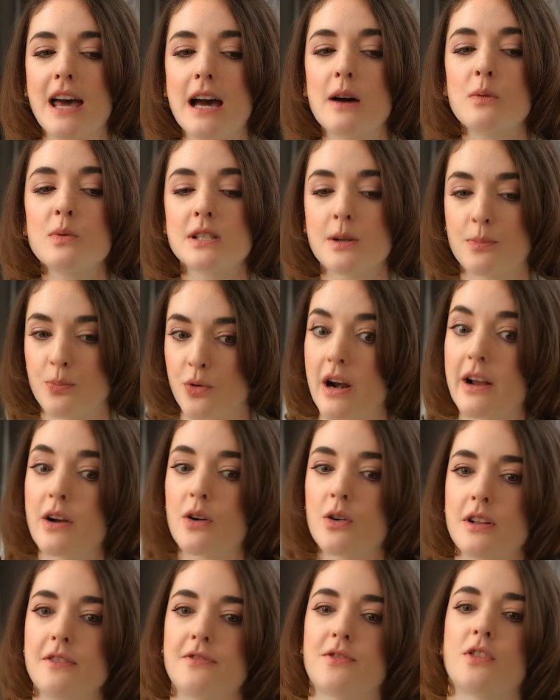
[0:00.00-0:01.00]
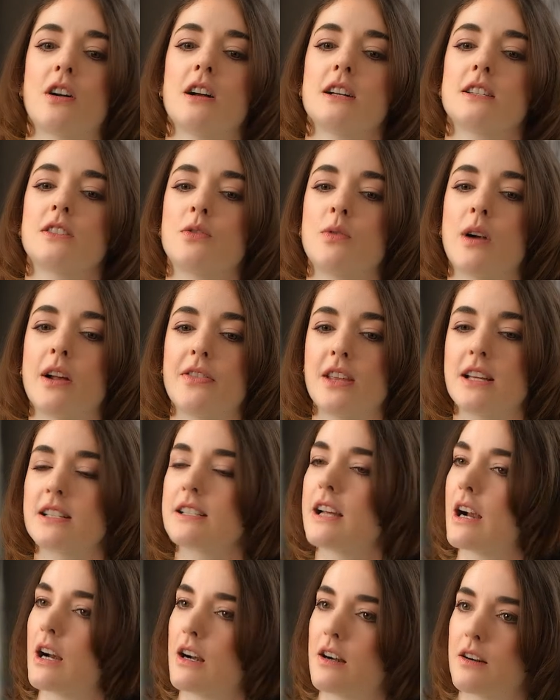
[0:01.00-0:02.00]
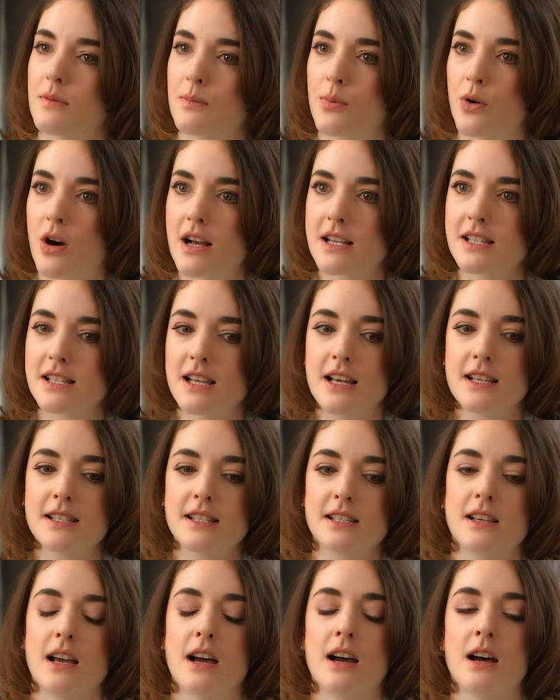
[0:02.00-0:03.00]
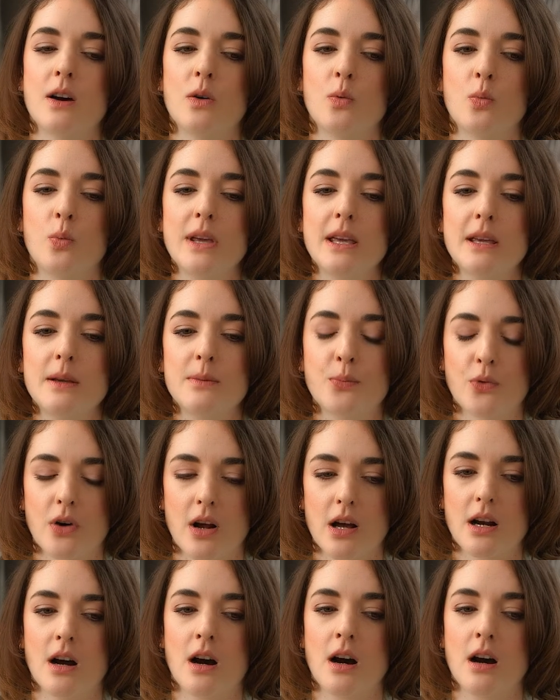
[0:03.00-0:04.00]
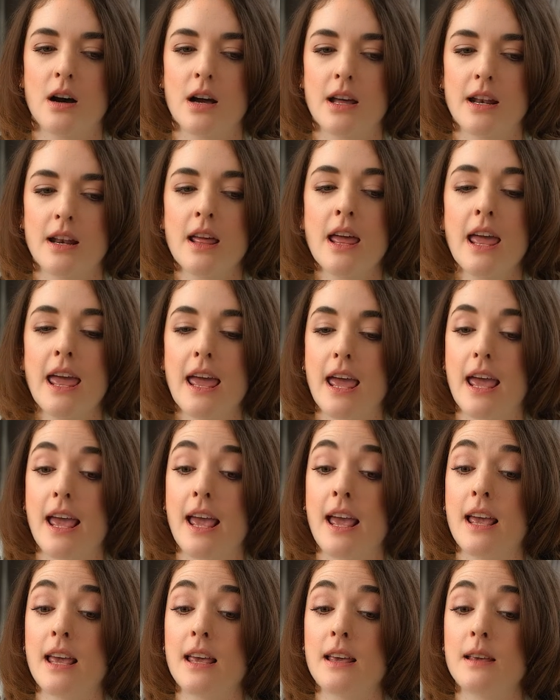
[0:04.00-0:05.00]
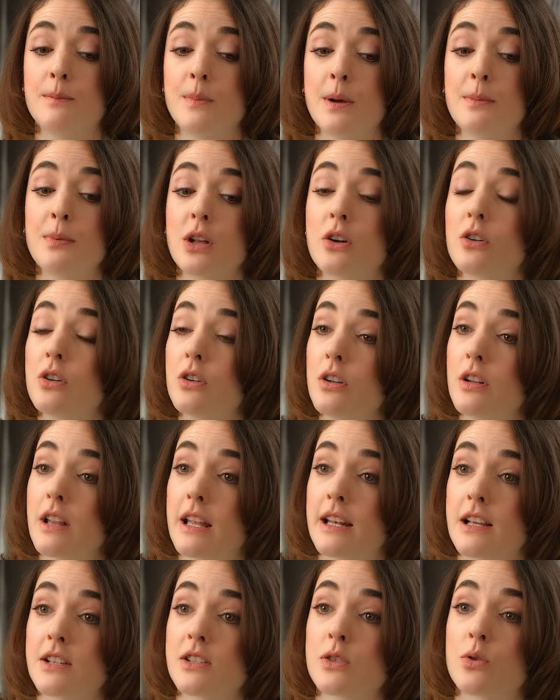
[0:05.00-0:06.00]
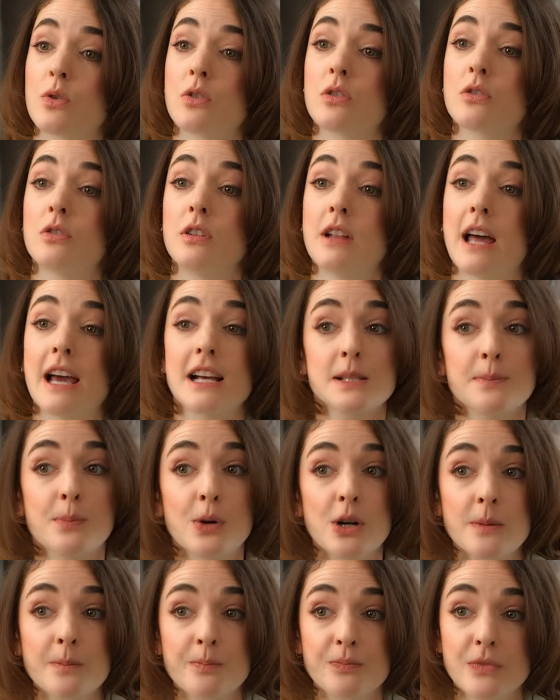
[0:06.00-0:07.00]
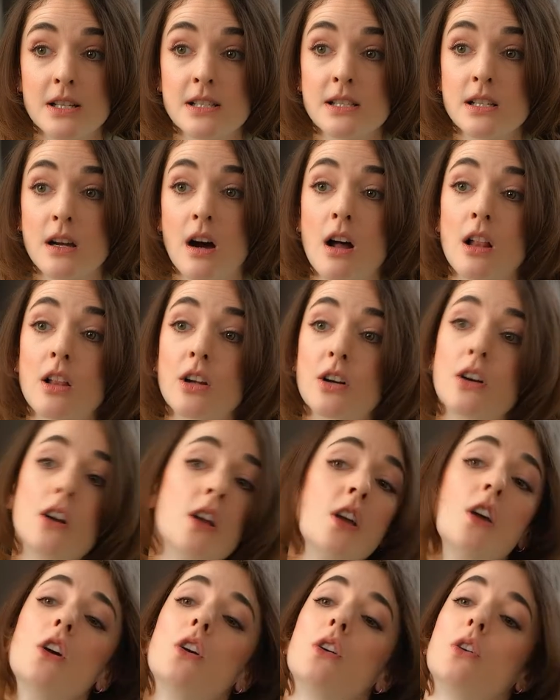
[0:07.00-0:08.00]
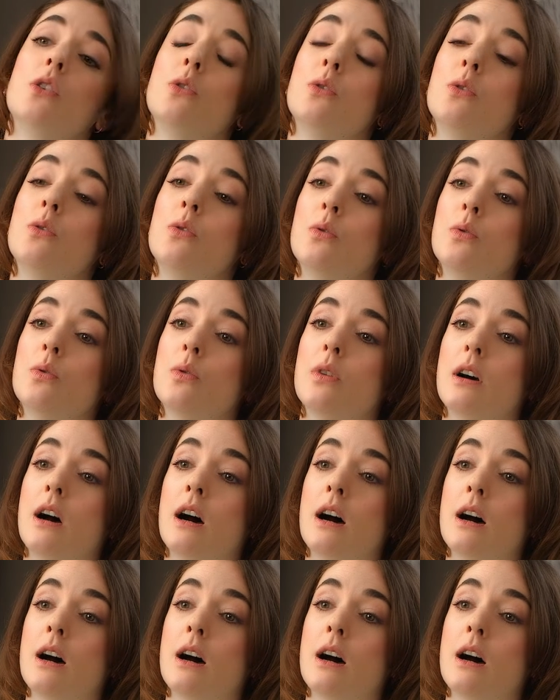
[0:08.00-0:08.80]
that was a priority for us throughout the entire process. We brought on a biblical and historical expert, a scholar who